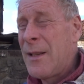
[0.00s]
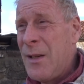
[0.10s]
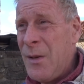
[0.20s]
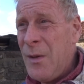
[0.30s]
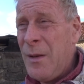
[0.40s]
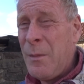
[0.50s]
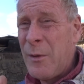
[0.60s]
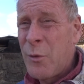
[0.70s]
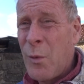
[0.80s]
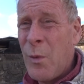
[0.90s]
to the
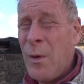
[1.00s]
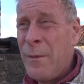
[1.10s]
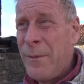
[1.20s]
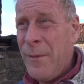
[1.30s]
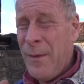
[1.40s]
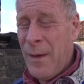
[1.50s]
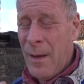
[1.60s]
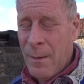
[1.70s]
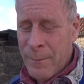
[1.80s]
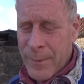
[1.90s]
withdrawal
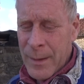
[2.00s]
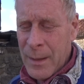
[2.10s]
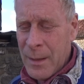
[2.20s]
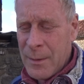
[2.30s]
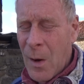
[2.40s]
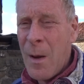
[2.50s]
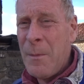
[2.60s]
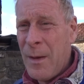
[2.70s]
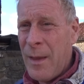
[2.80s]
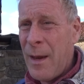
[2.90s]
of the
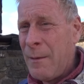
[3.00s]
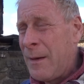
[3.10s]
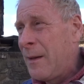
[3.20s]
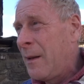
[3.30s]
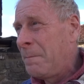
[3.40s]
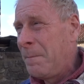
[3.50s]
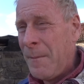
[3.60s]
time that they're in the